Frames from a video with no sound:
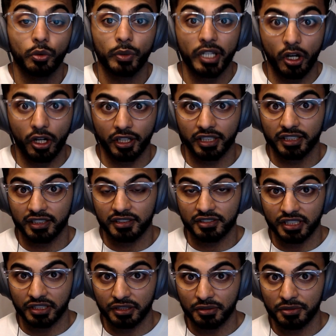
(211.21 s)
we are going to
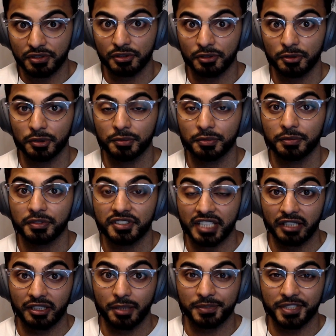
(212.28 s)
continue to
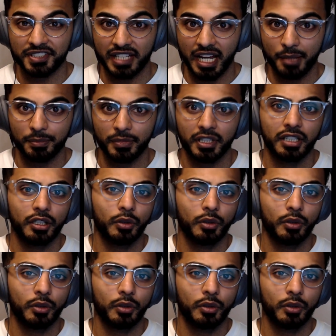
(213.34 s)
scale up this app.